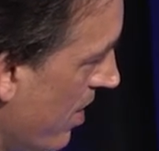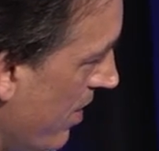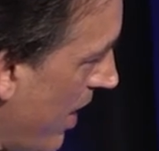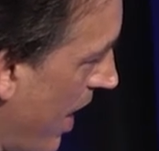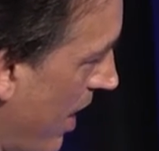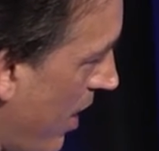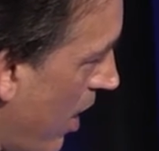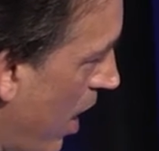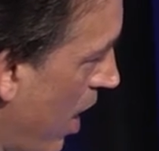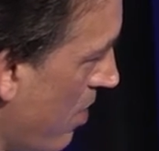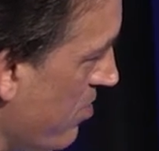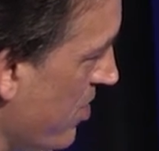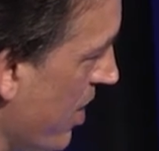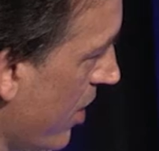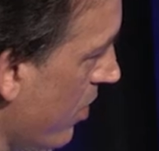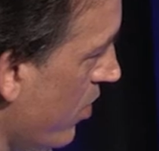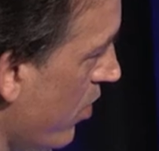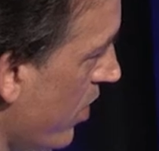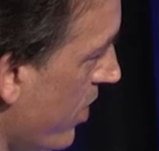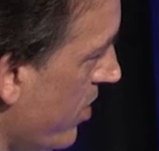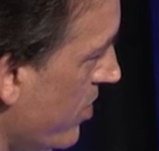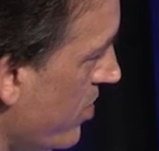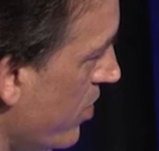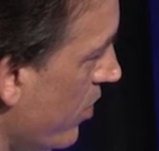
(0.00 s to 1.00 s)
That
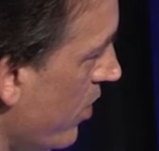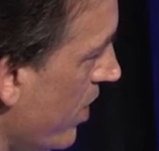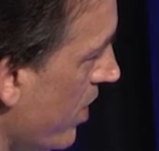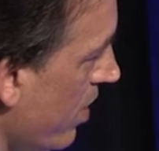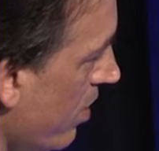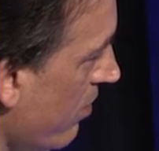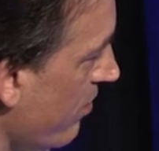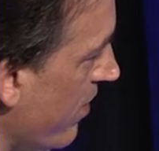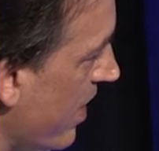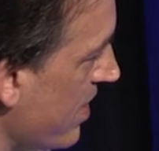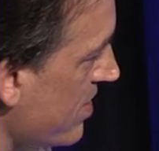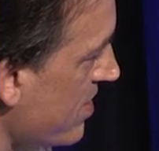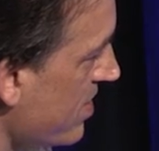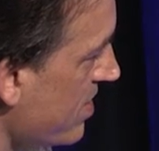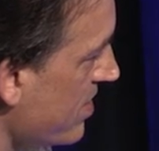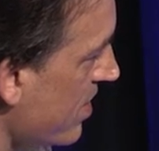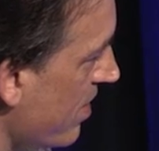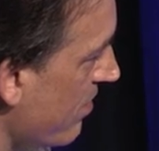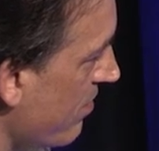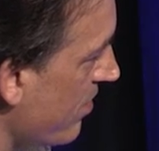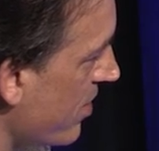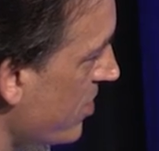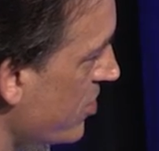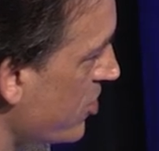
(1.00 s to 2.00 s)
object with two
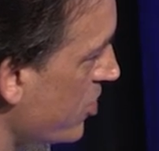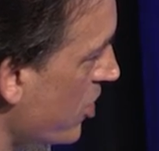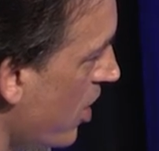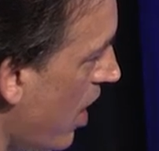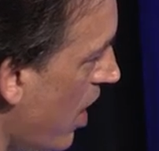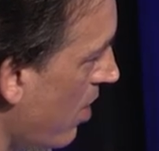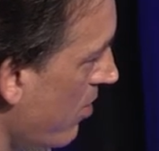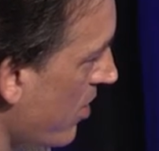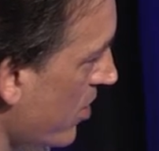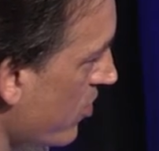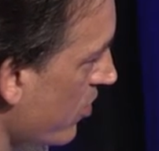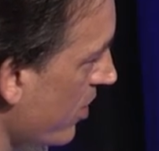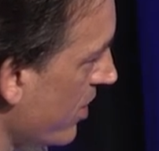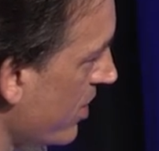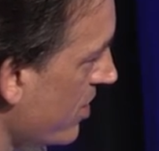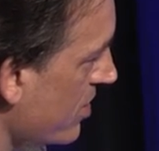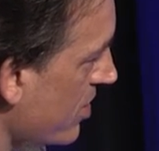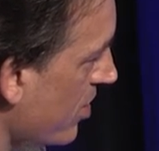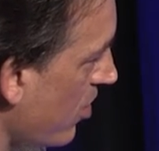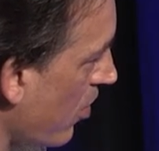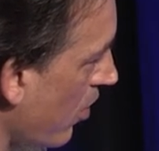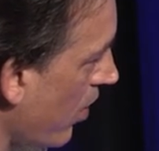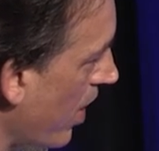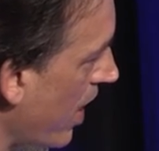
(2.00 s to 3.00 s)
interfaces, if the geometry
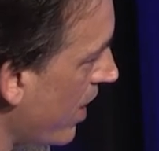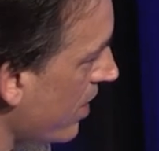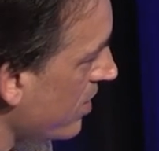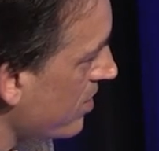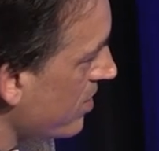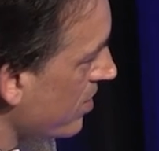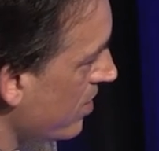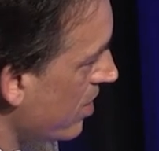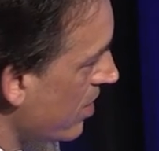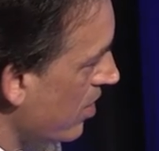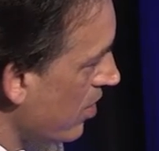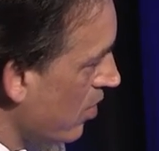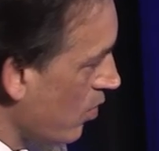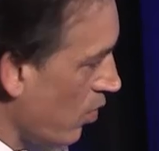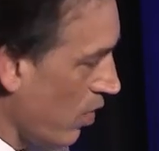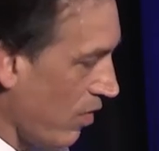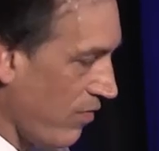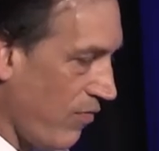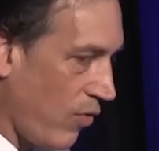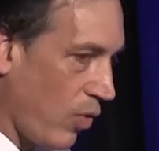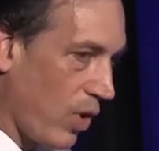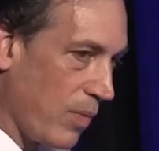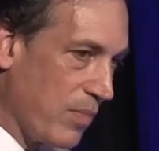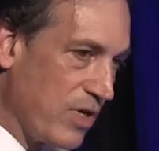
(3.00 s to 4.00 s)
is correct, will
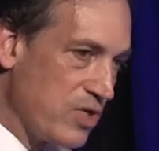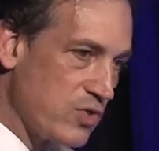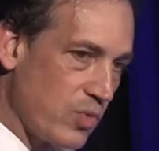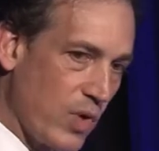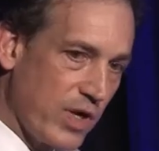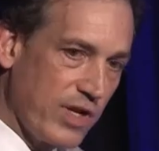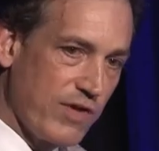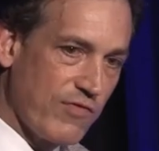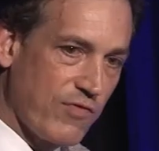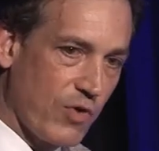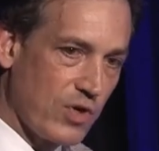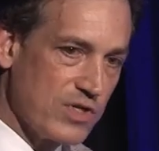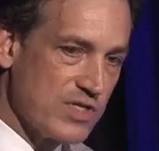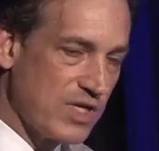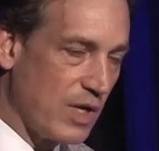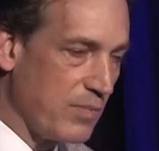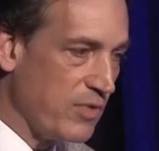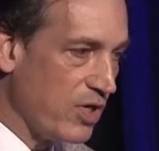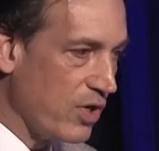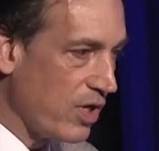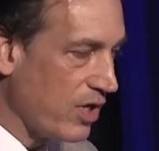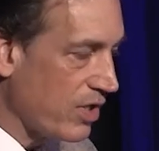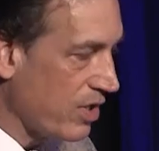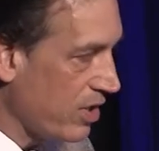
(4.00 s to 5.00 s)
form a 24
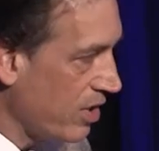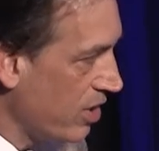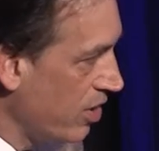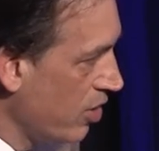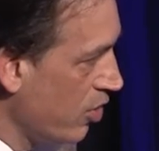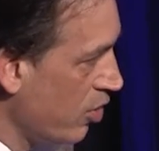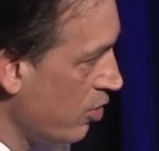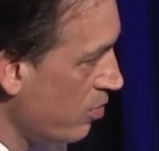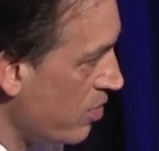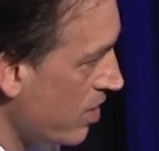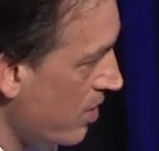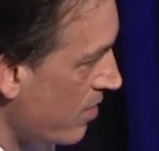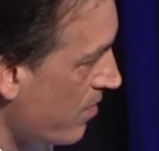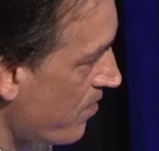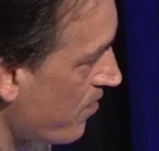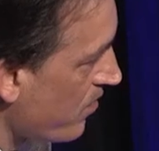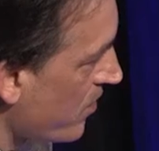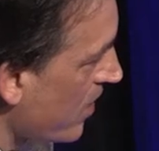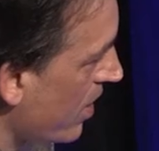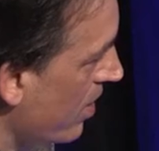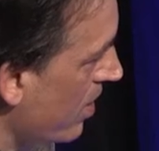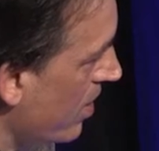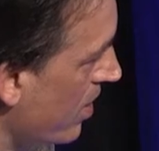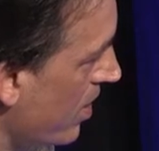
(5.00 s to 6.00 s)
subunit cube.
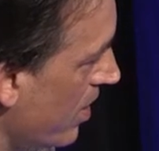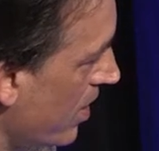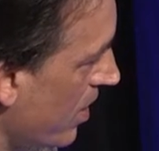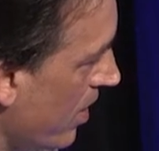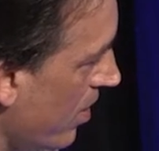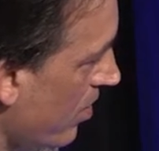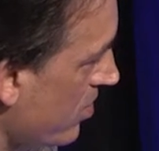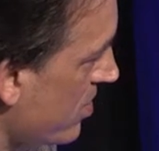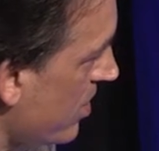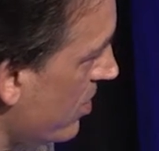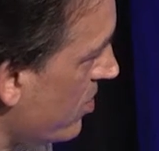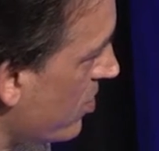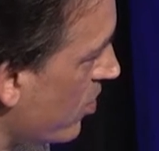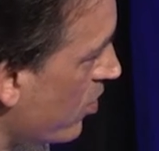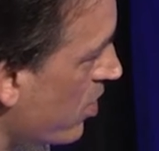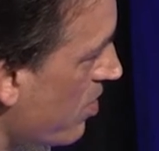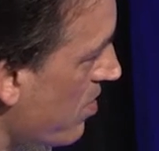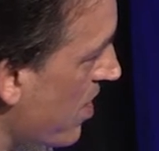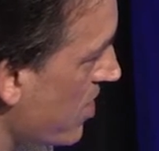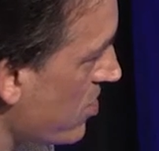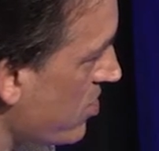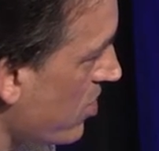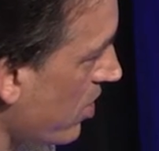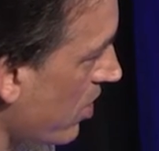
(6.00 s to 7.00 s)
Here's a
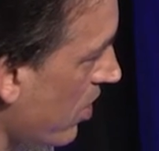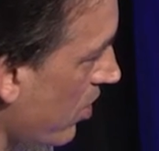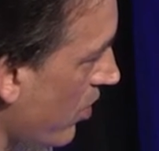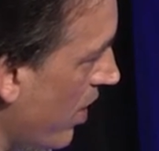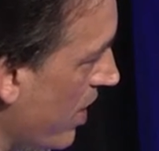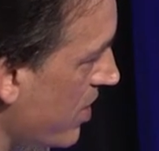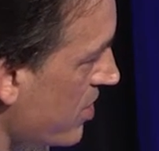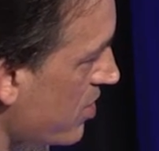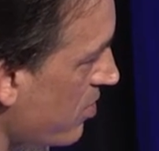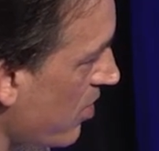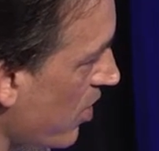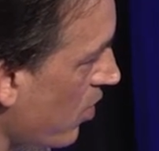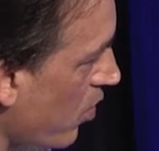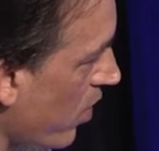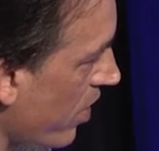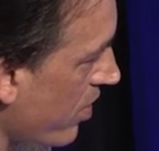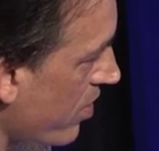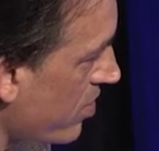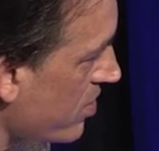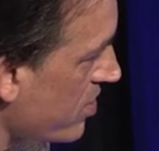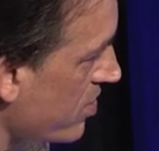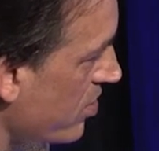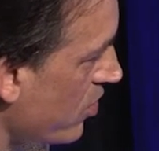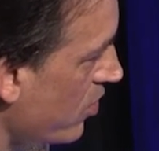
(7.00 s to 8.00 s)
two-dimensional arrangement where
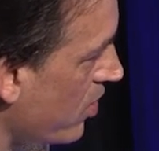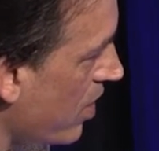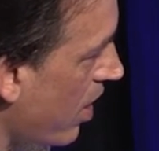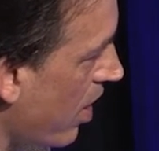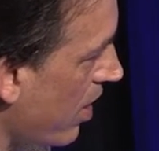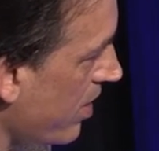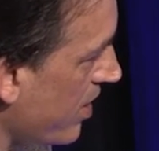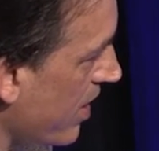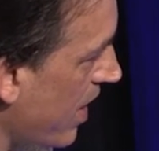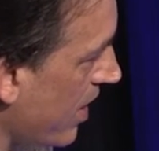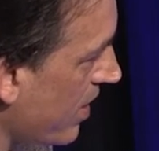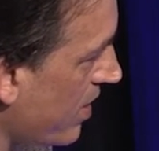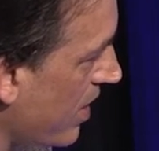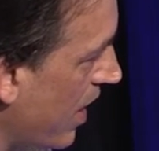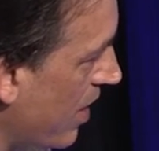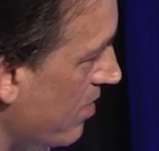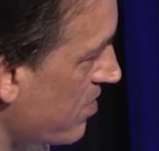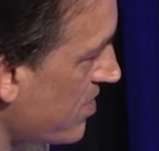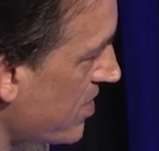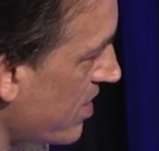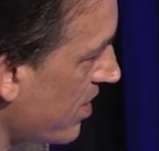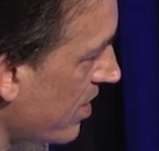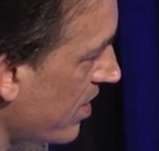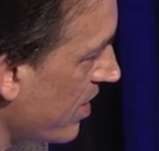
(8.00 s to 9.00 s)
there's two contact
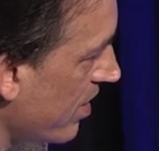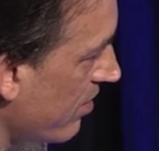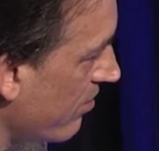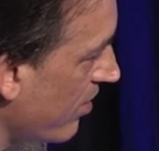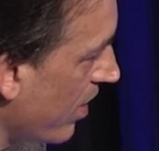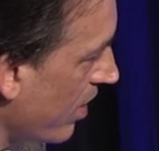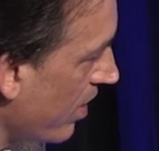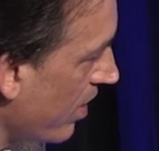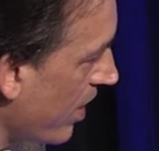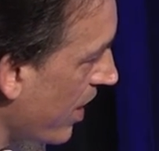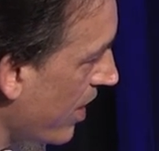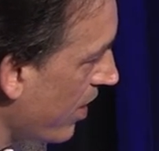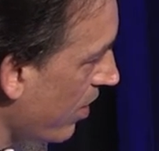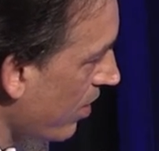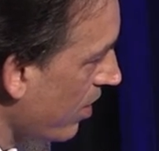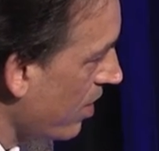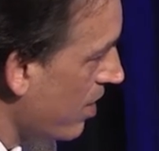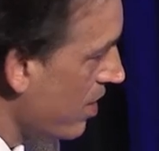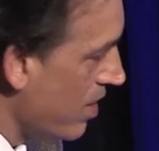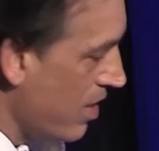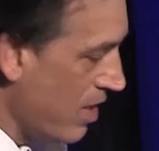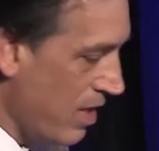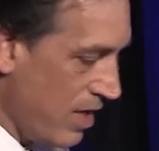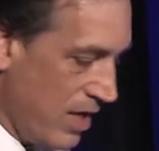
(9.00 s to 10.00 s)
types that give a
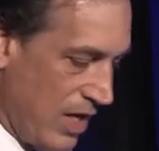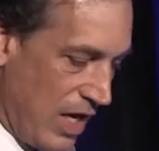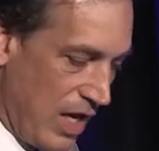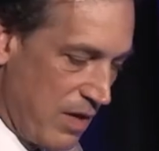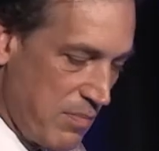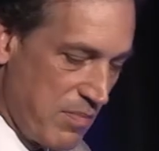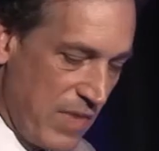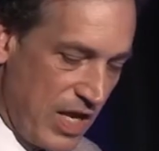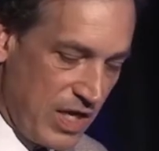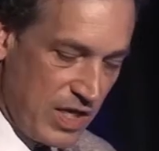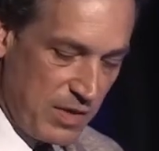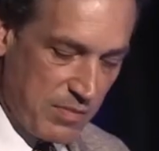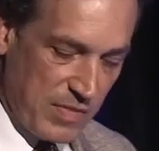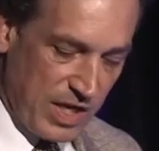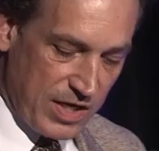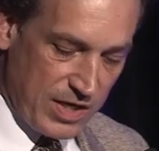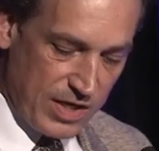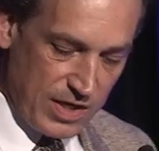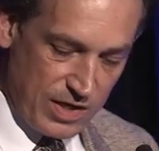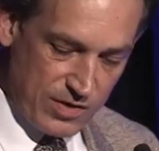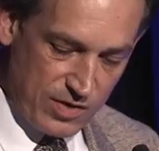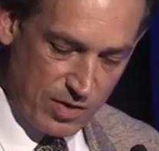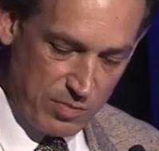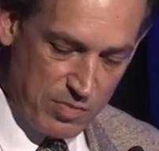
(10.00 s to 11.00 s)
layer, and many,
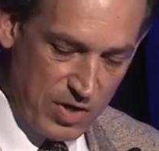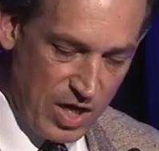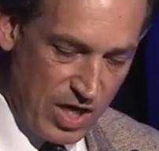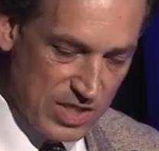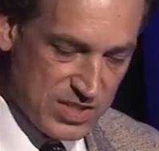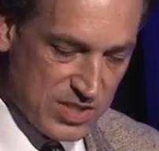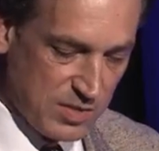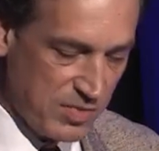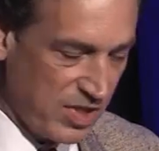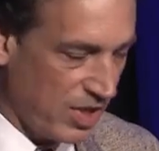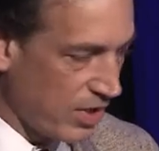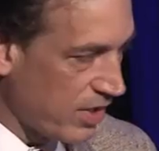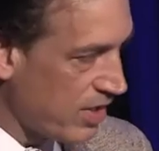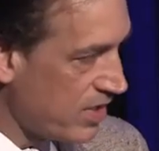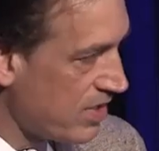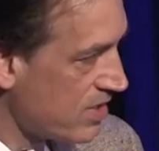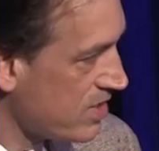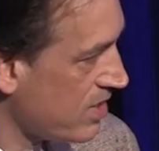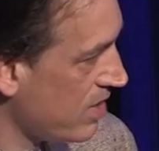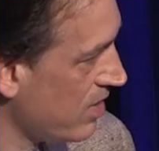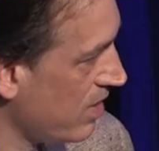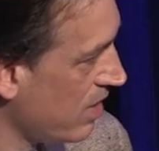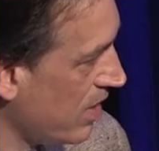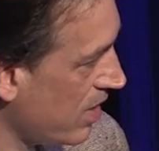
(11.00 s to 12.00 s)
many other
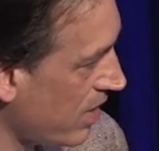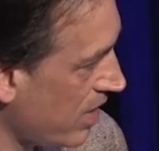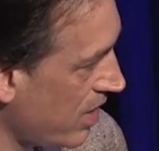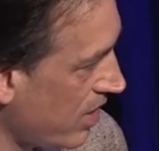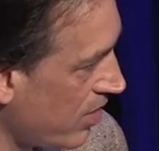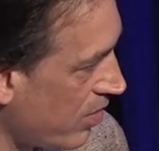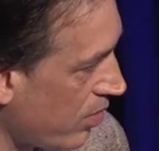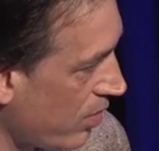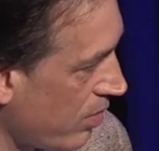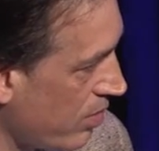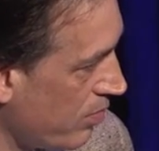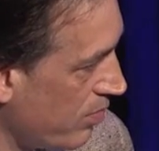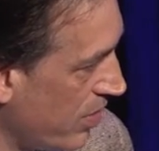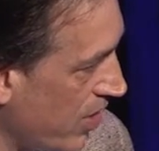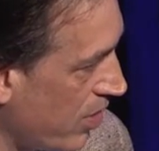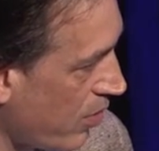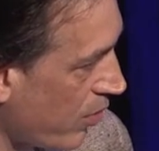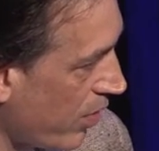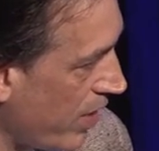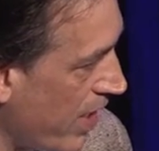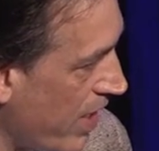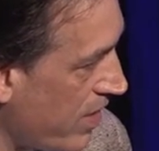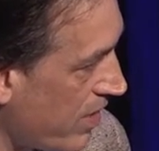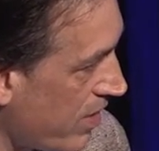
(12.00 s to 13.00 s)
possibilities uh, can be
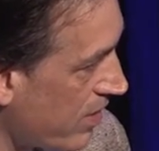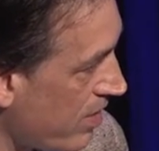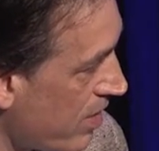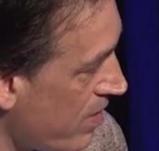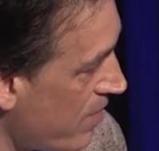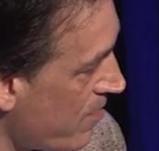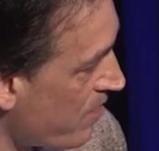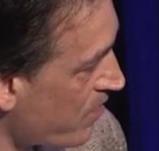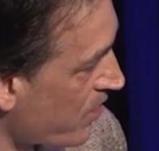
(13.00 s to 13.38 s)
created.